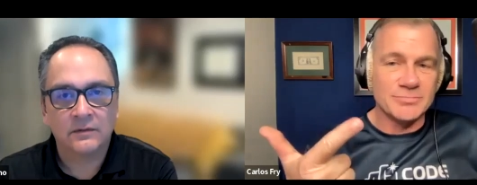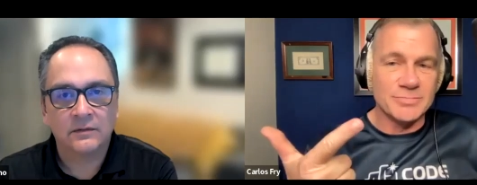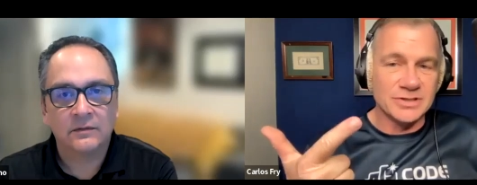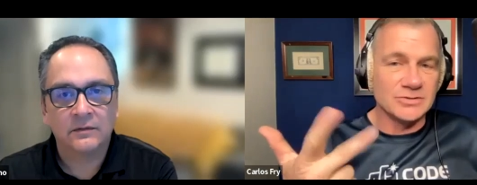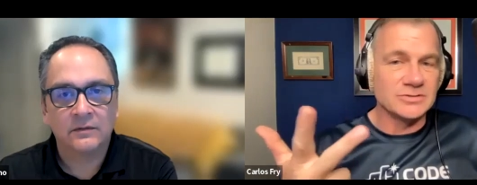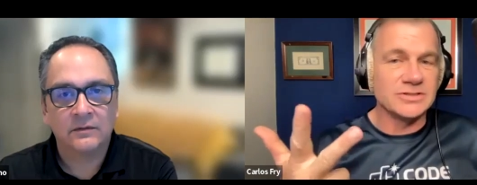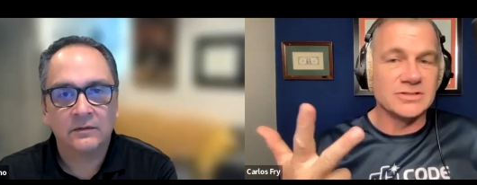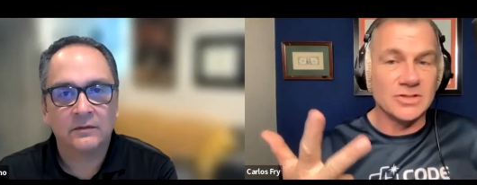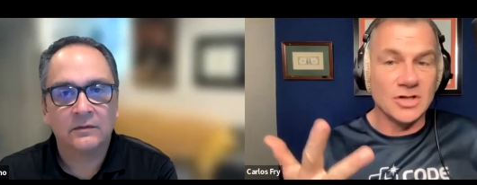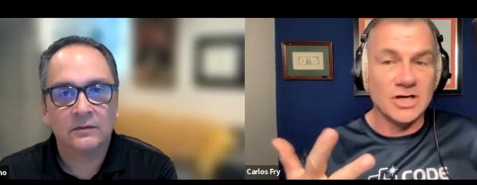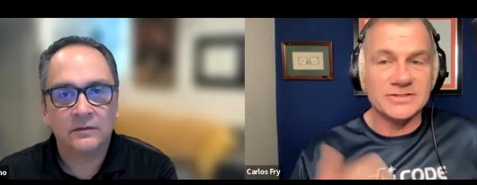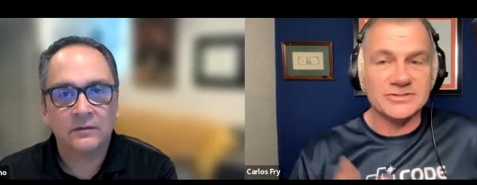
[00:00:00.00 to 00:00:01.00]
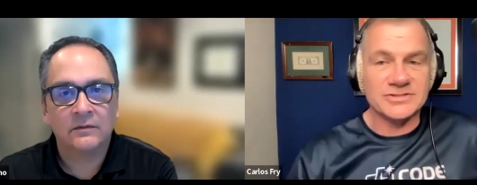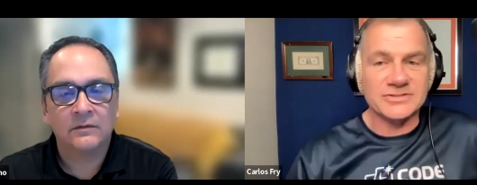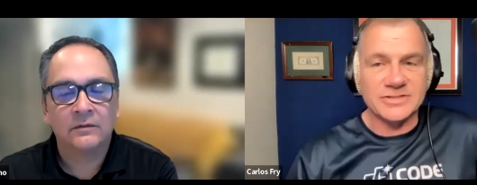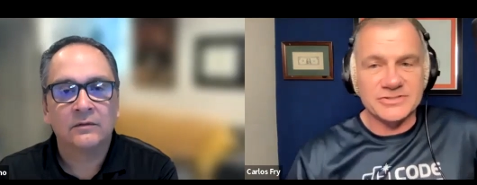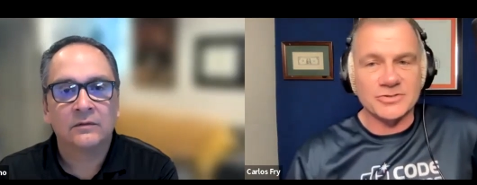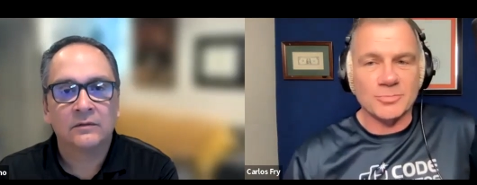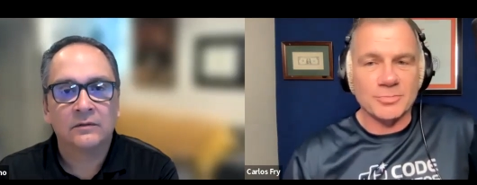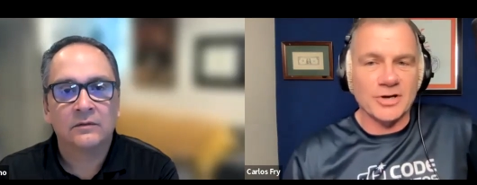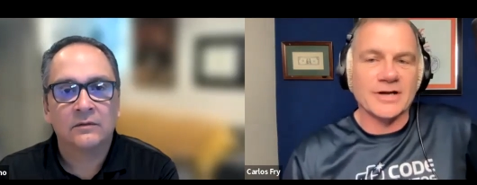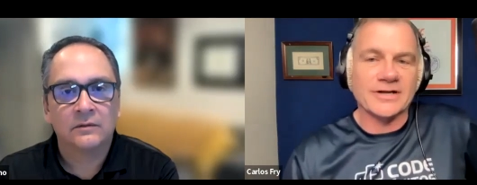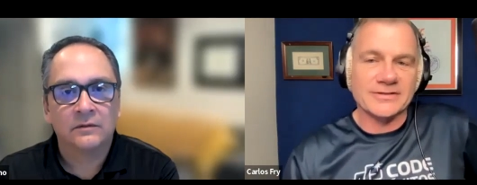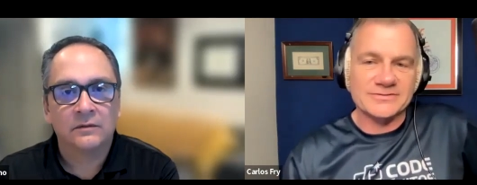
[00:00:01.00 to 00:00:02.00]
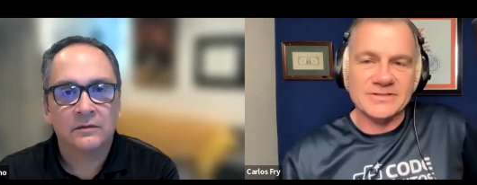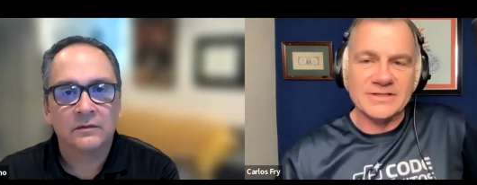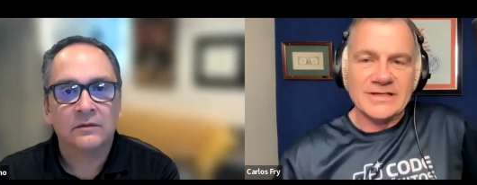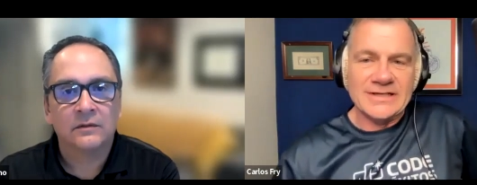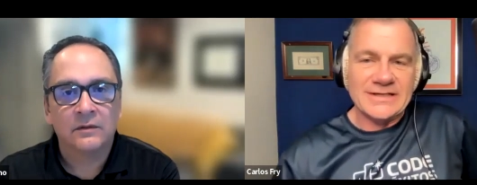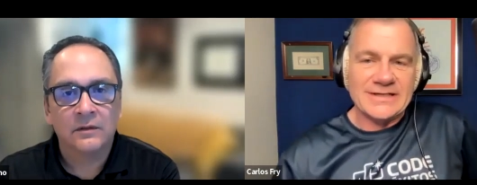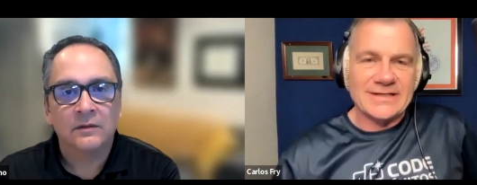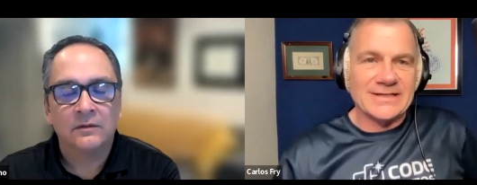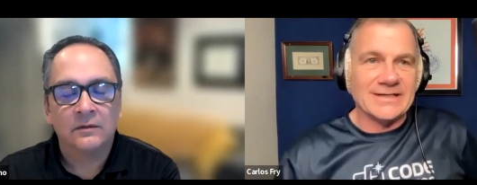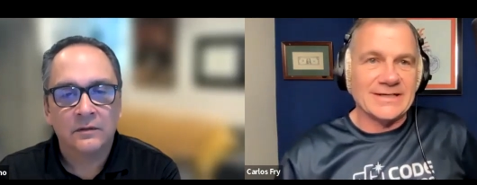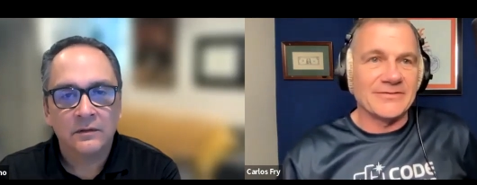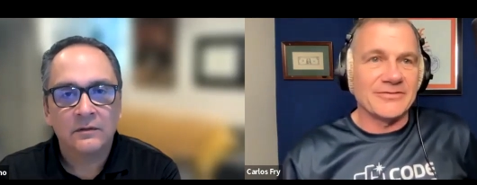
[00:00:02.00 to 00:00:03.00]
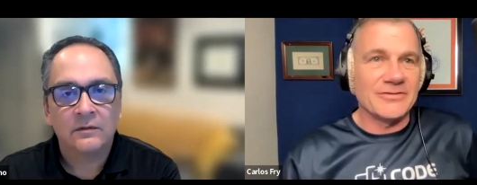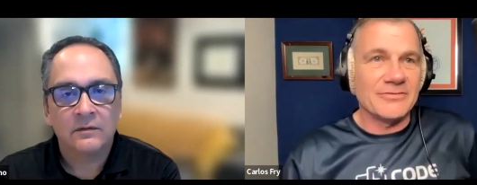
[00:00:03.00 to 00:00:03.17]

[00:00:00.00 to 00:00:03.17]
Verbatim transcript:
Speaker 1: build, and launch digital products. By